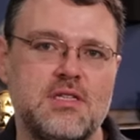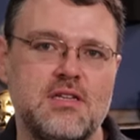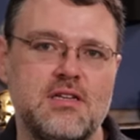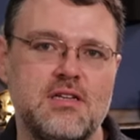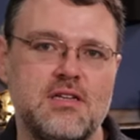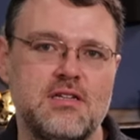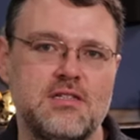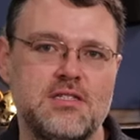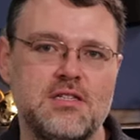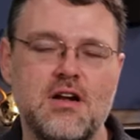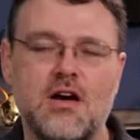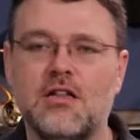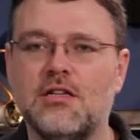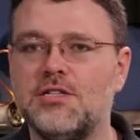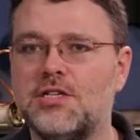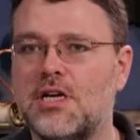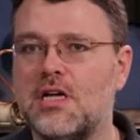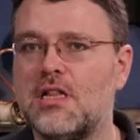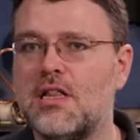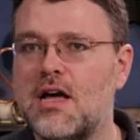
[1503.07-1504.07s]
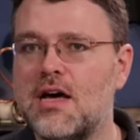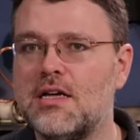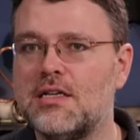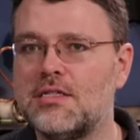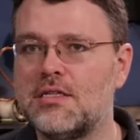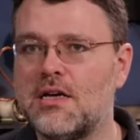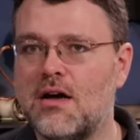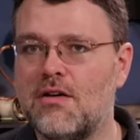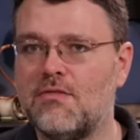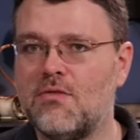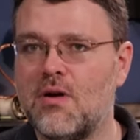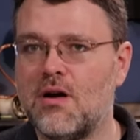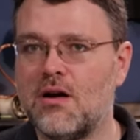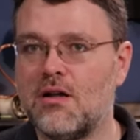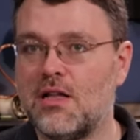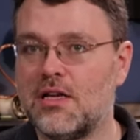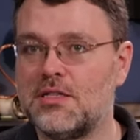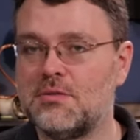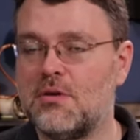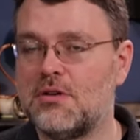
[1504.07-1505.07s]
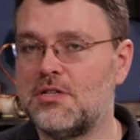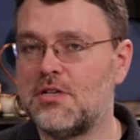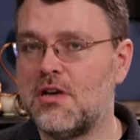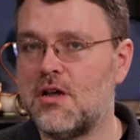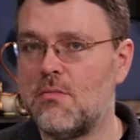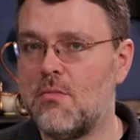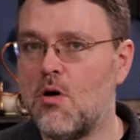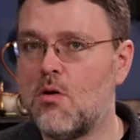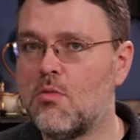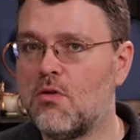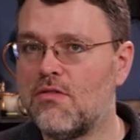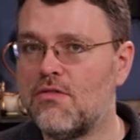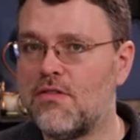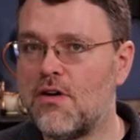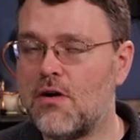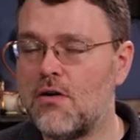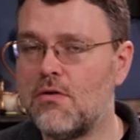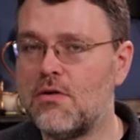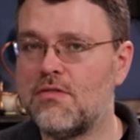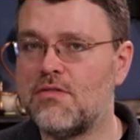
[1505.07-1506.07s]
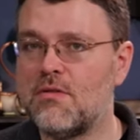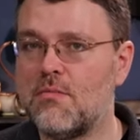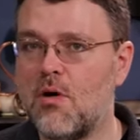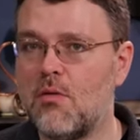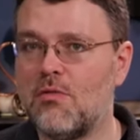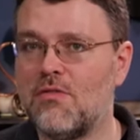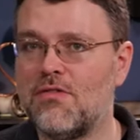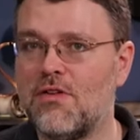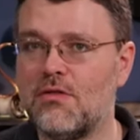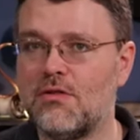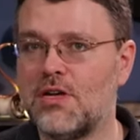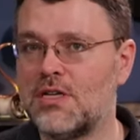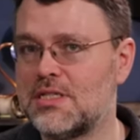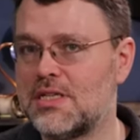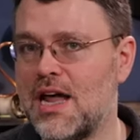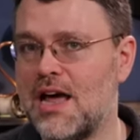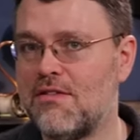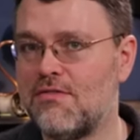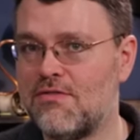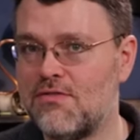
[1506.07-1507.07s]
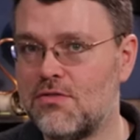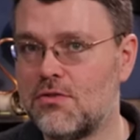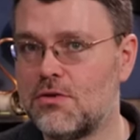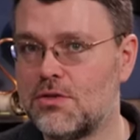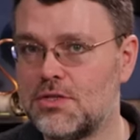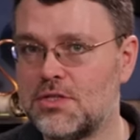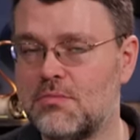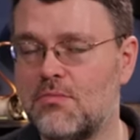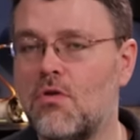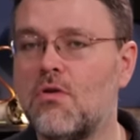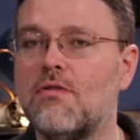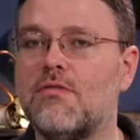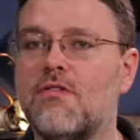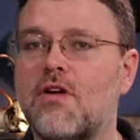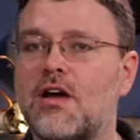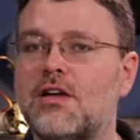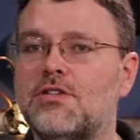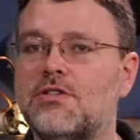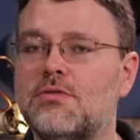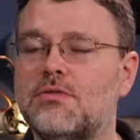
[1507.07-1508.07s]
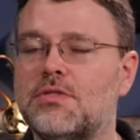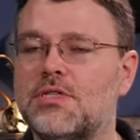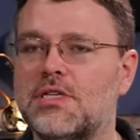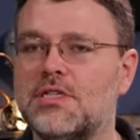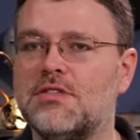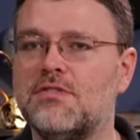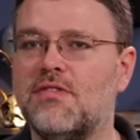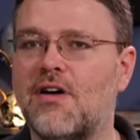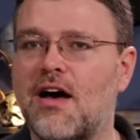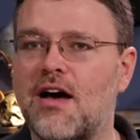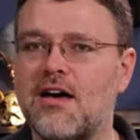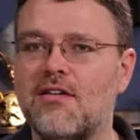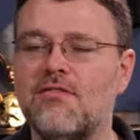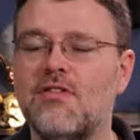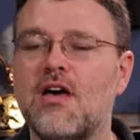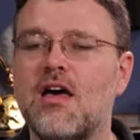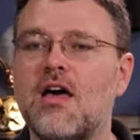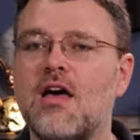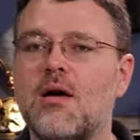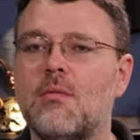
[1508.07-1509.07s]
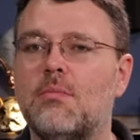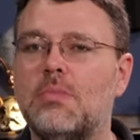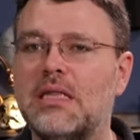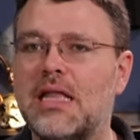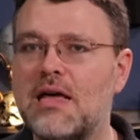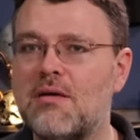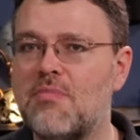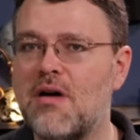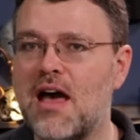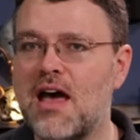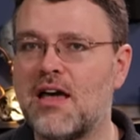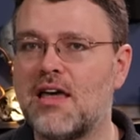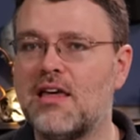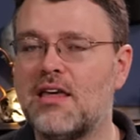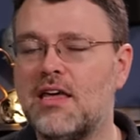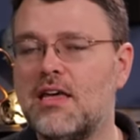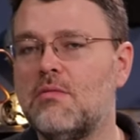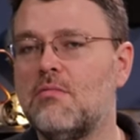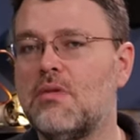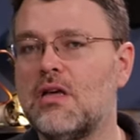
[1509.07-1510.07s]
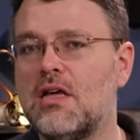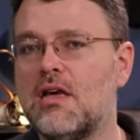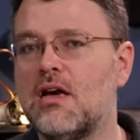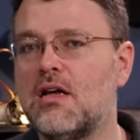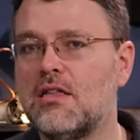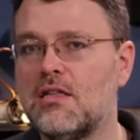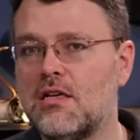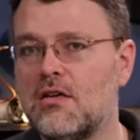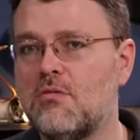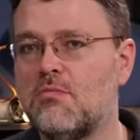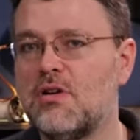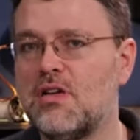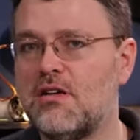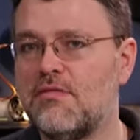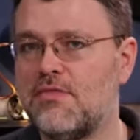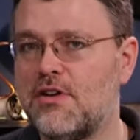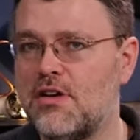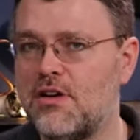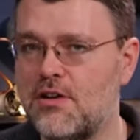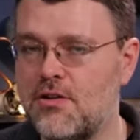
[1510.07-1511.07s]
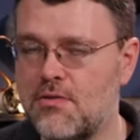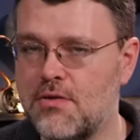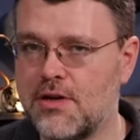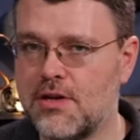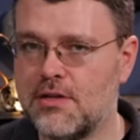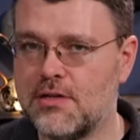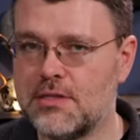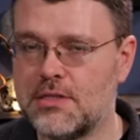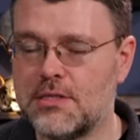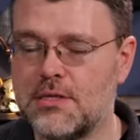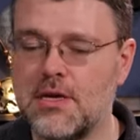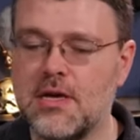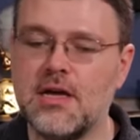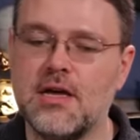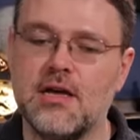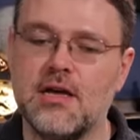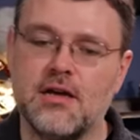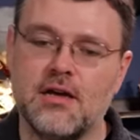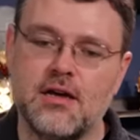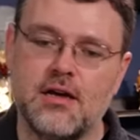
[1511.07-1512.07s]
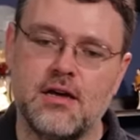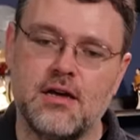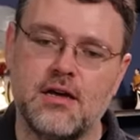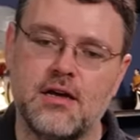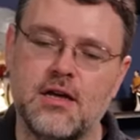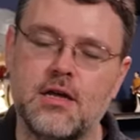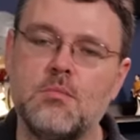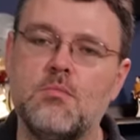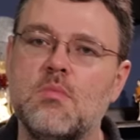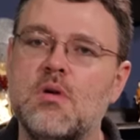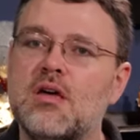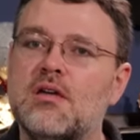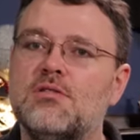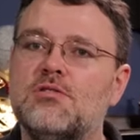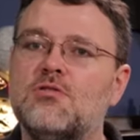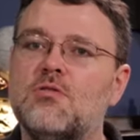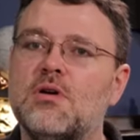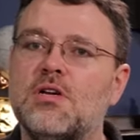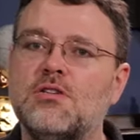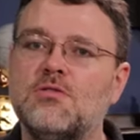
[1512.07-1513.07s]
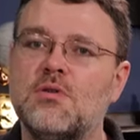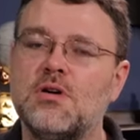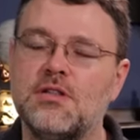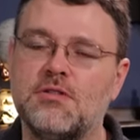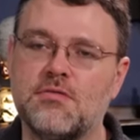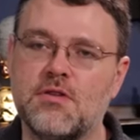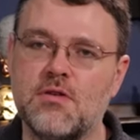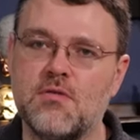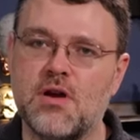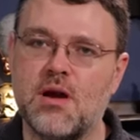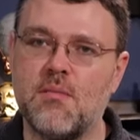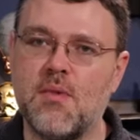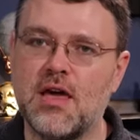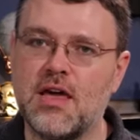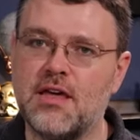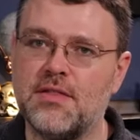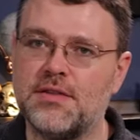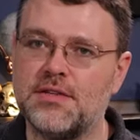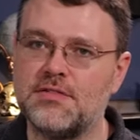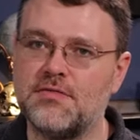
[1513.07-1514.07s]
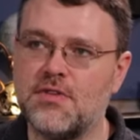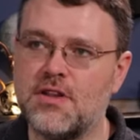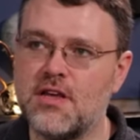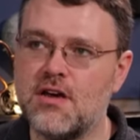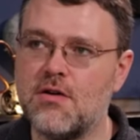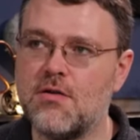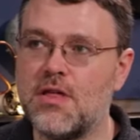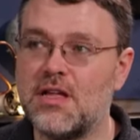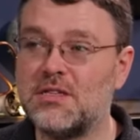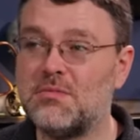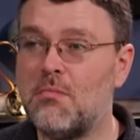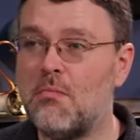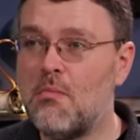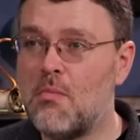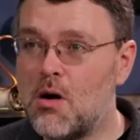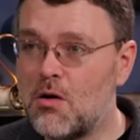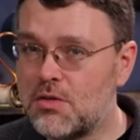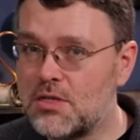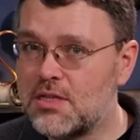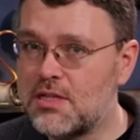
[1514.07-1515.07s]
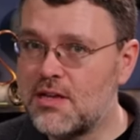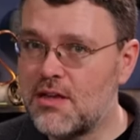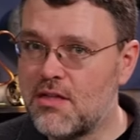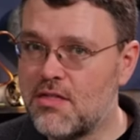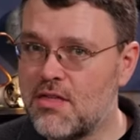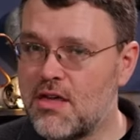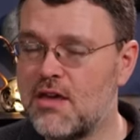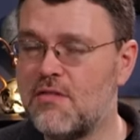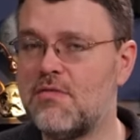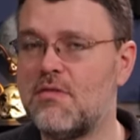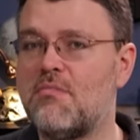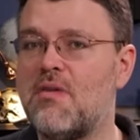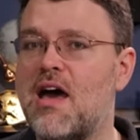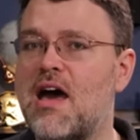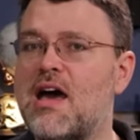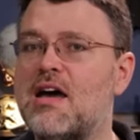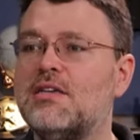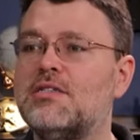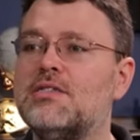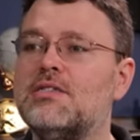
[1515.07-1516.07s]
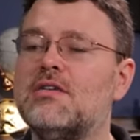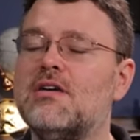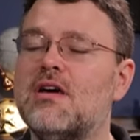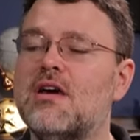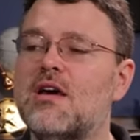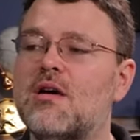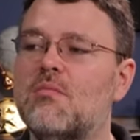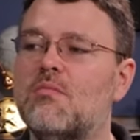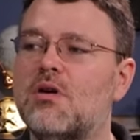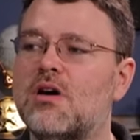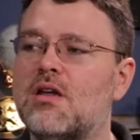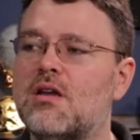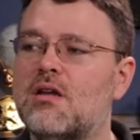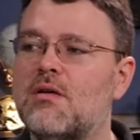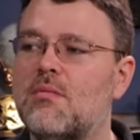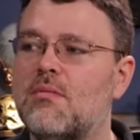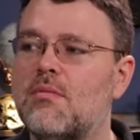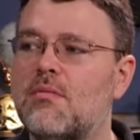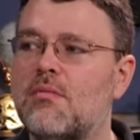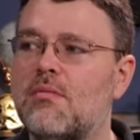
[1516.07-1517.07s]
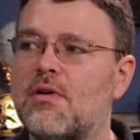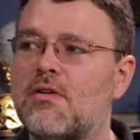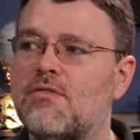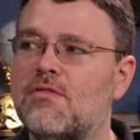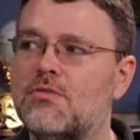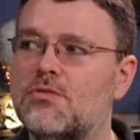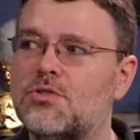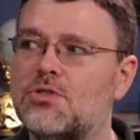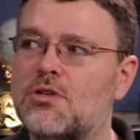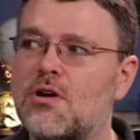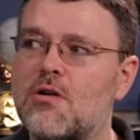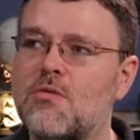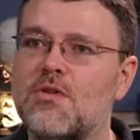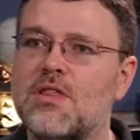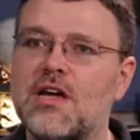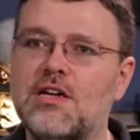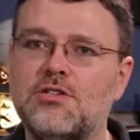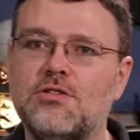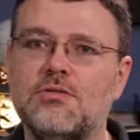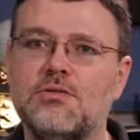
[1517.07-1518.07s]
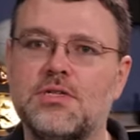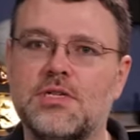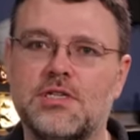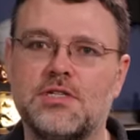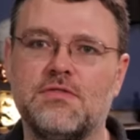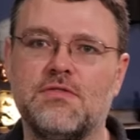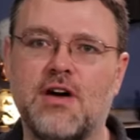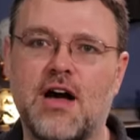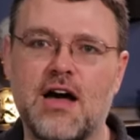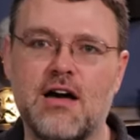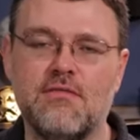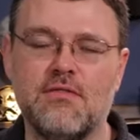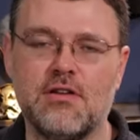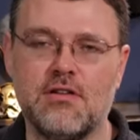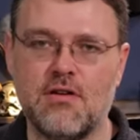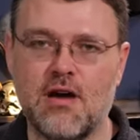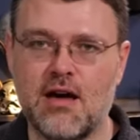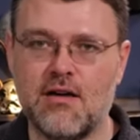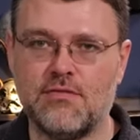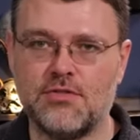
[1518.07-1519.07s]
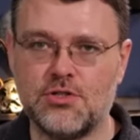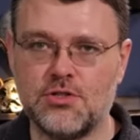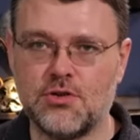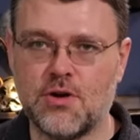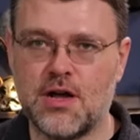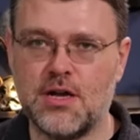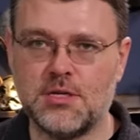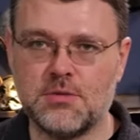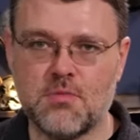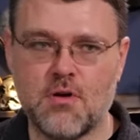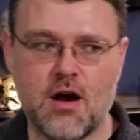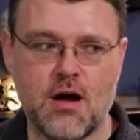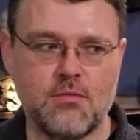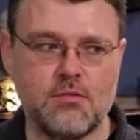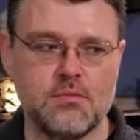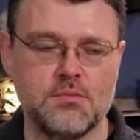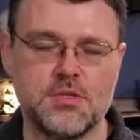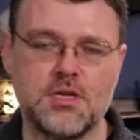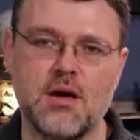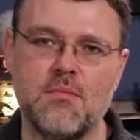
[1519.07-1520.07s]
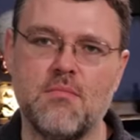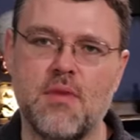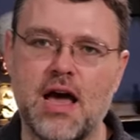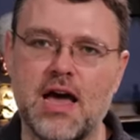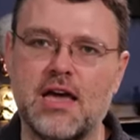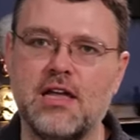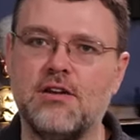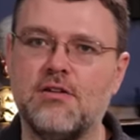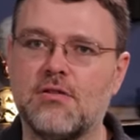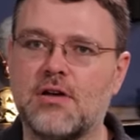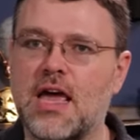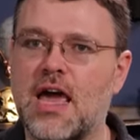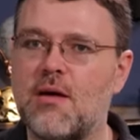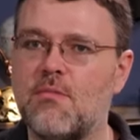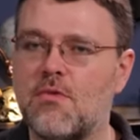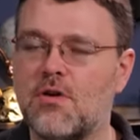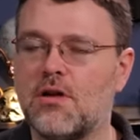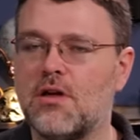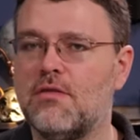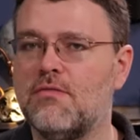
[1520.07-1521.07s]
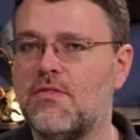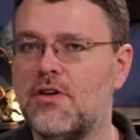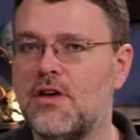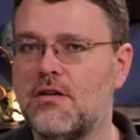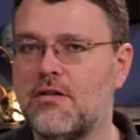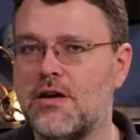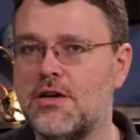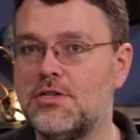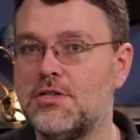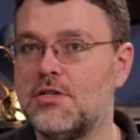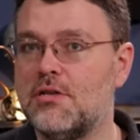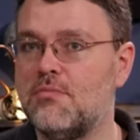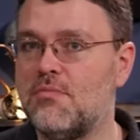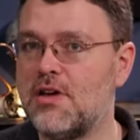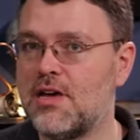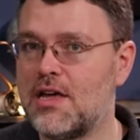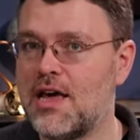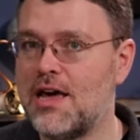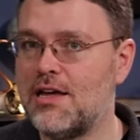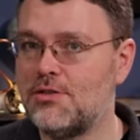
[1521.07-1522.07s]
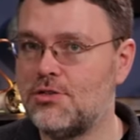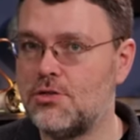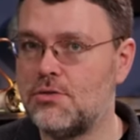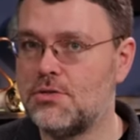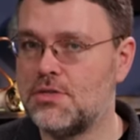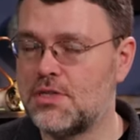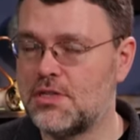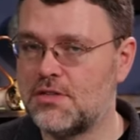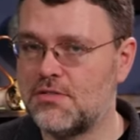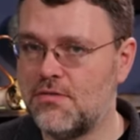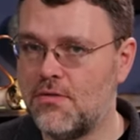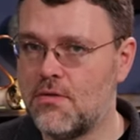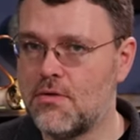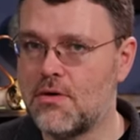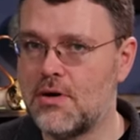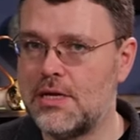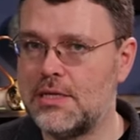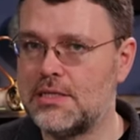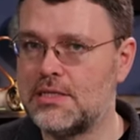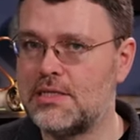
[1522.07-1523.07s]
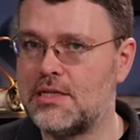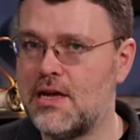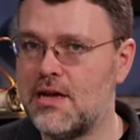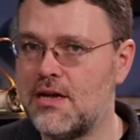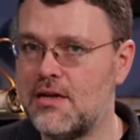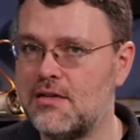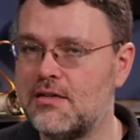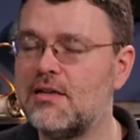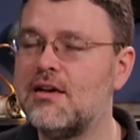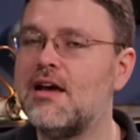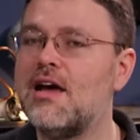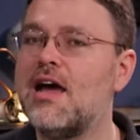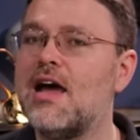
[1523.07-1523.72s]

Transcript: the Synology client software, like especially on a mobile phone, if the mobile phone doesn't have full support for H.265, playback can be a little bit of an annoyance in mid 2023 when I'm making this video, that's mostly a thing of the past, but if you start with H.265 and you have strange problems, come back into your camera configuration and pick H.264 instead,